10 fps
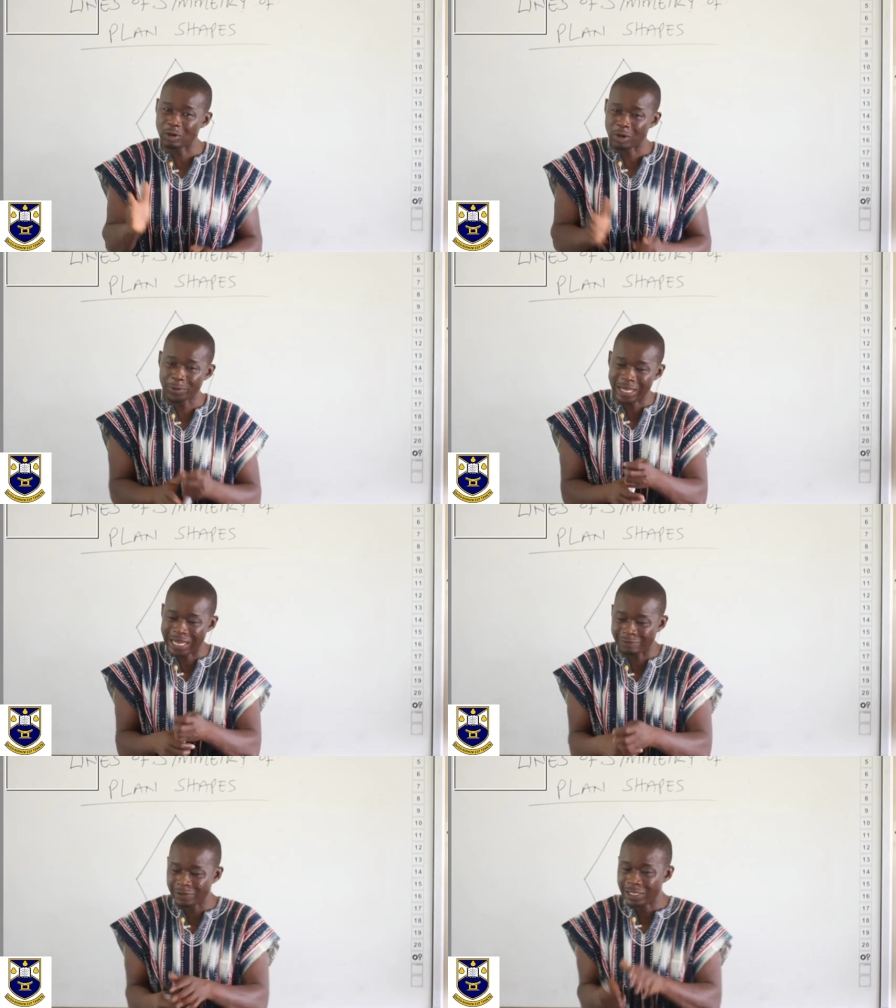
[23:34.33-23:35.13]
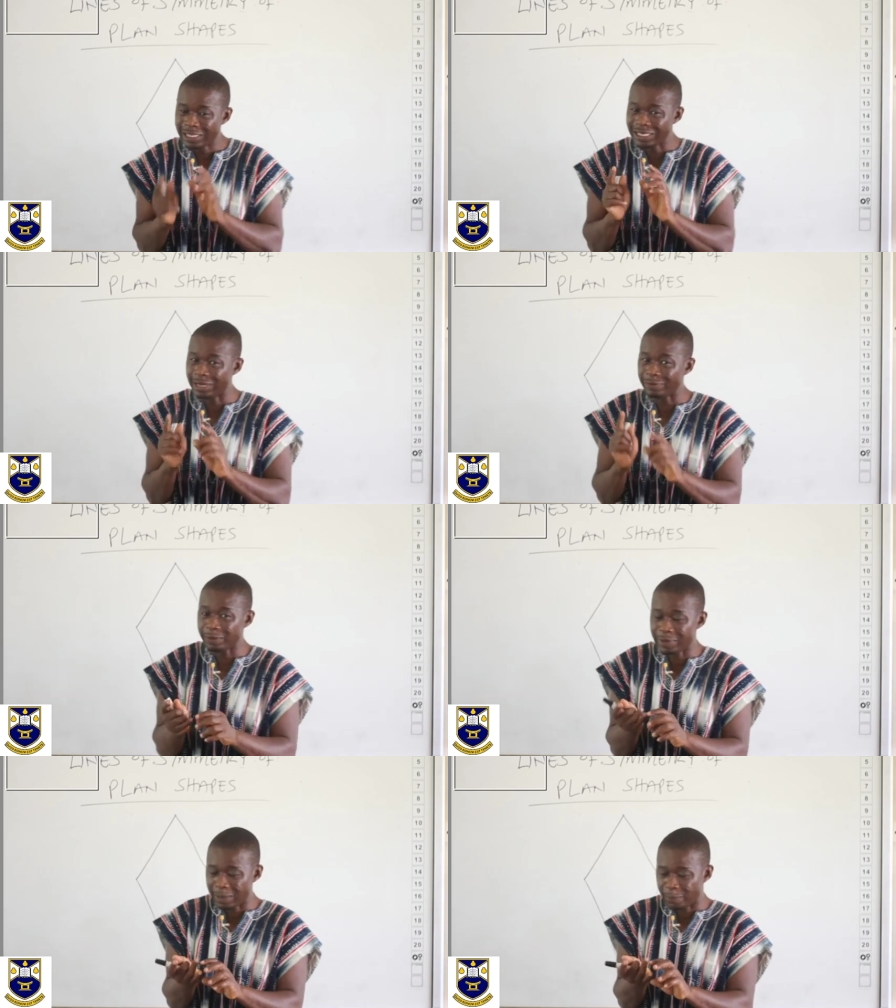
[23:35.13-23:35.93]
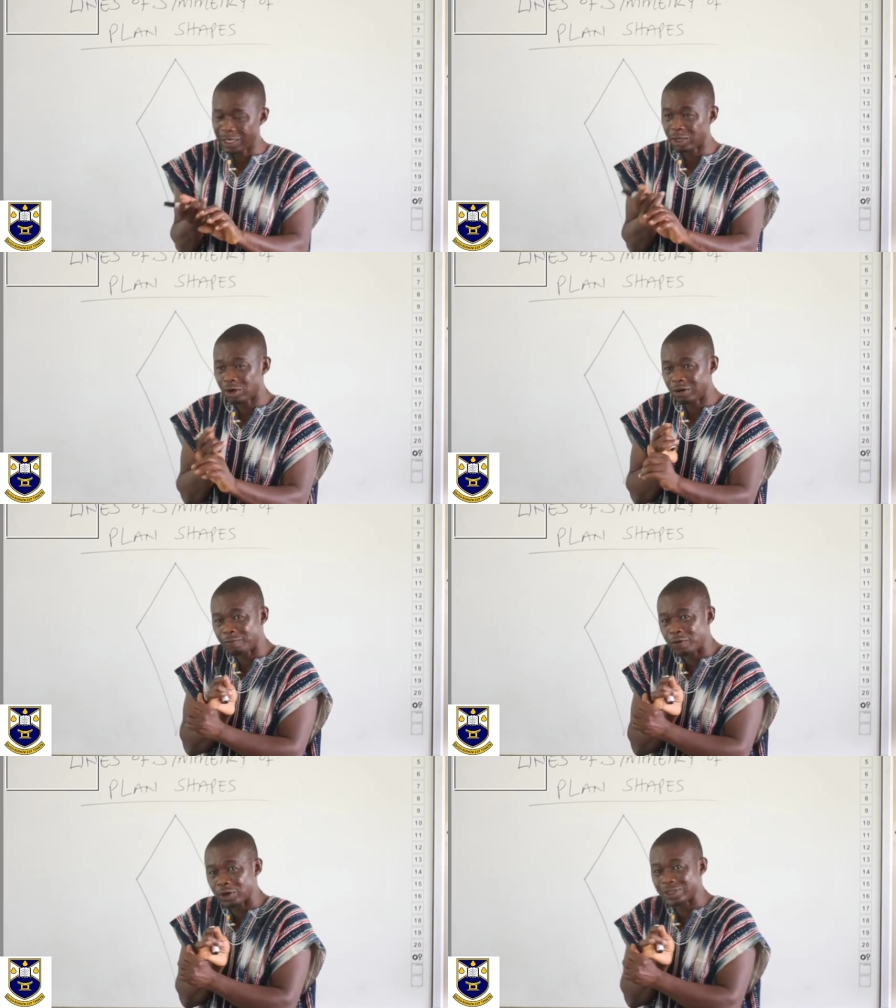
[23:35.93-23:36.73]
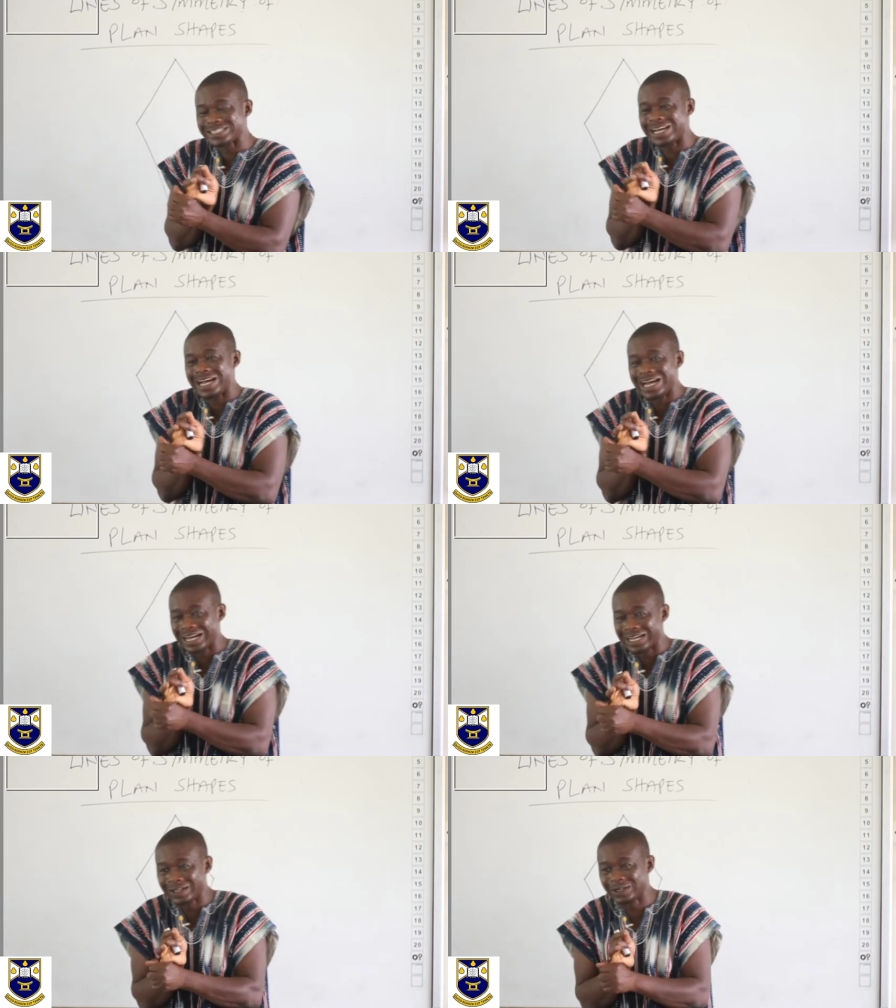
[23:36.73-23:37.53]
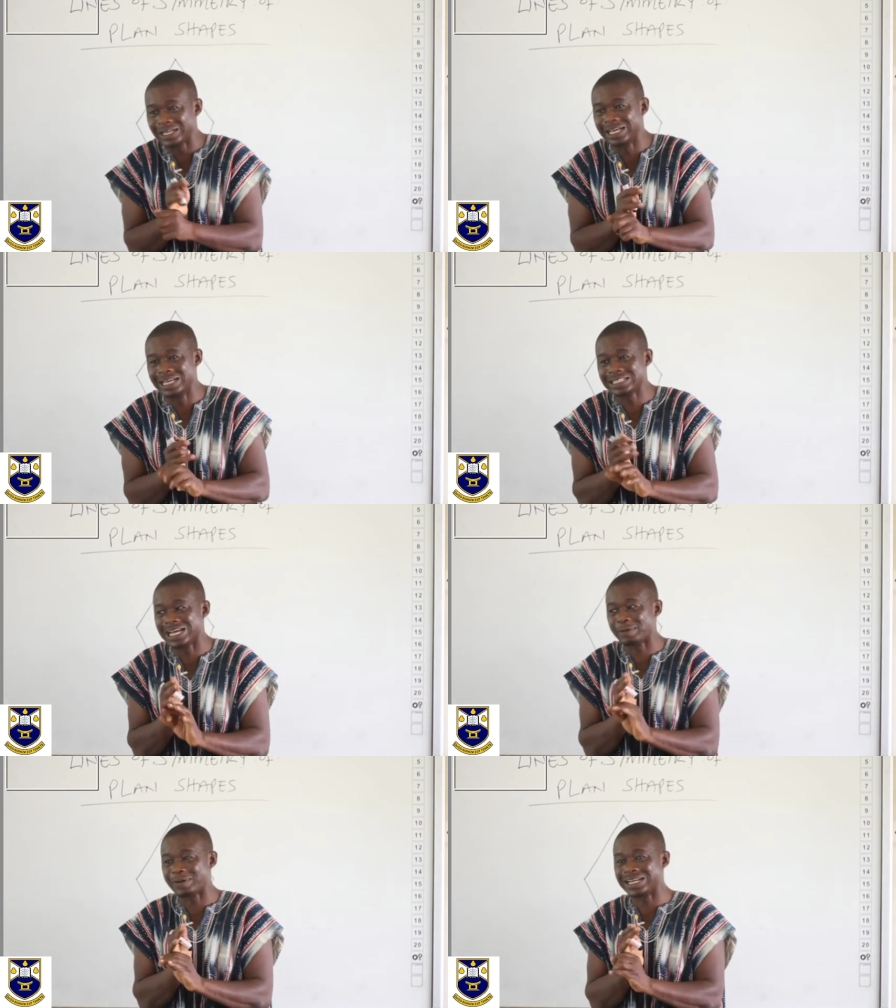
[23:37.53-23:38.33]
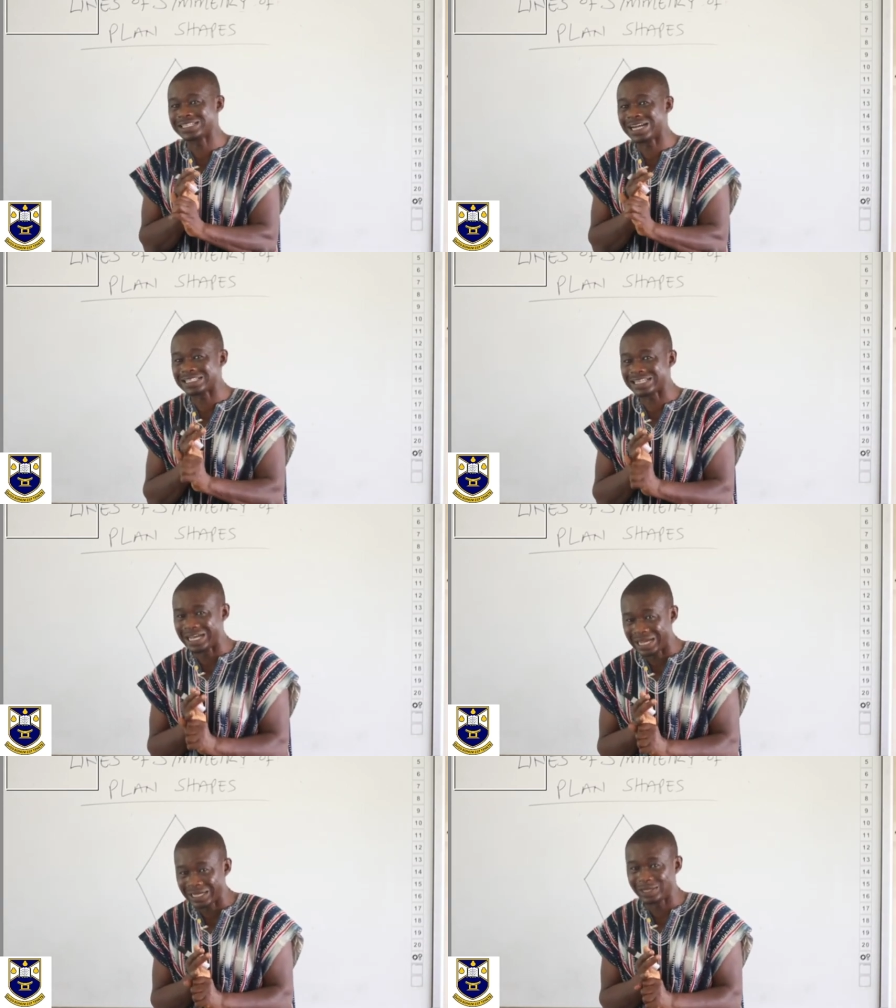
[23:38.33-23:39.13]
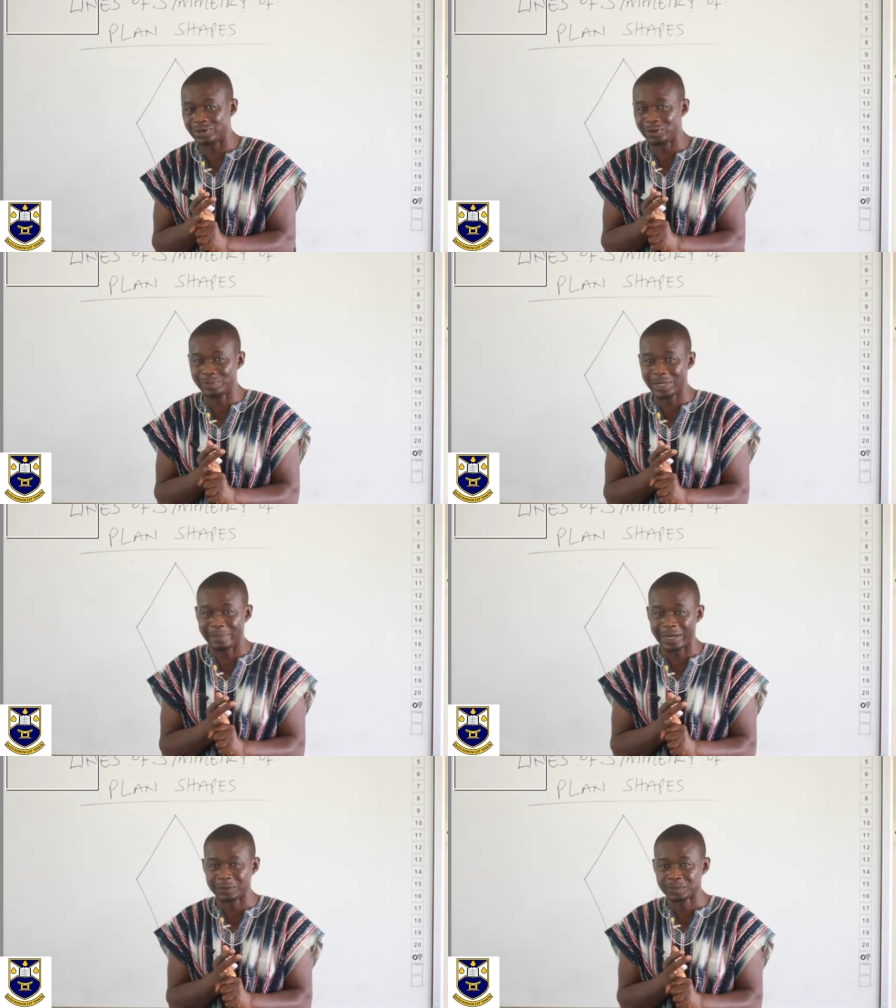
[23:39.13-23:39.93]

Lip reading: We have the regular polygon for triangle is equilateral triangle, you remember.